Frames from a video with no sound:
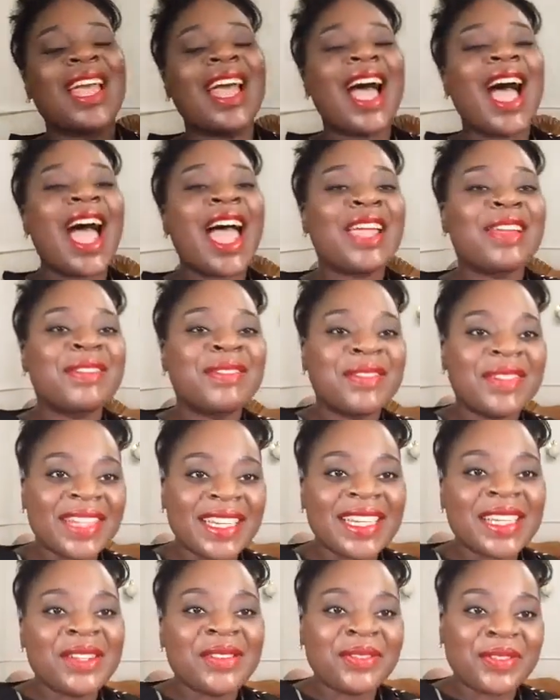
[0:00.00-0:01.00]
I
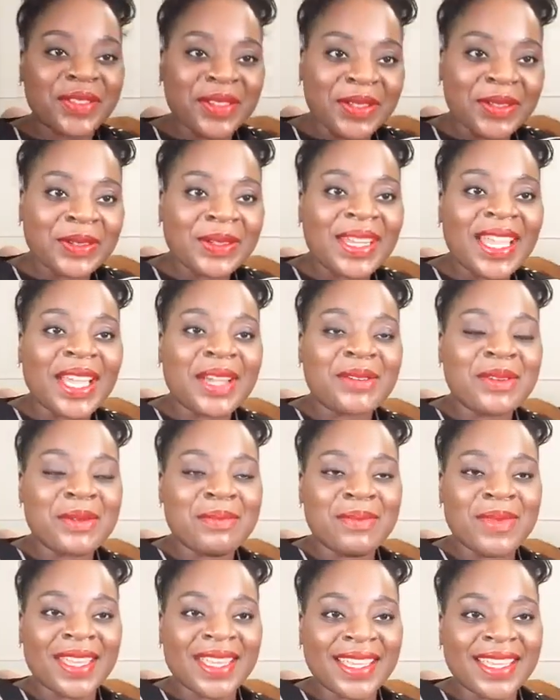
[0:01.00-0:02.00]
really feel like we're
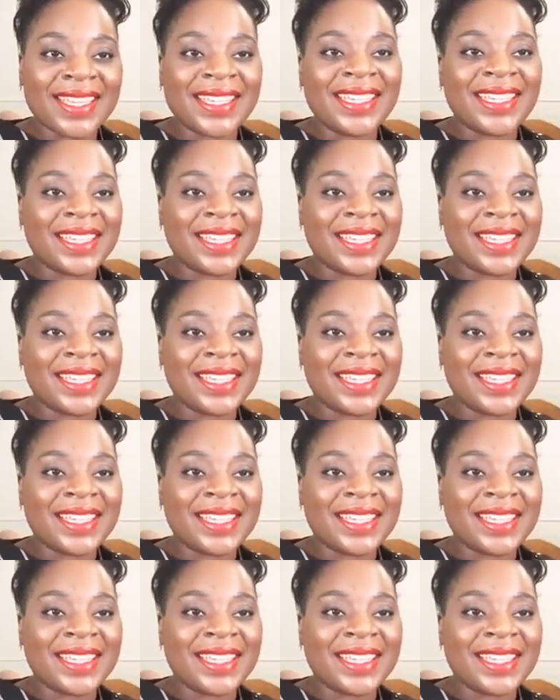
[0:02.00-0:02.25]
making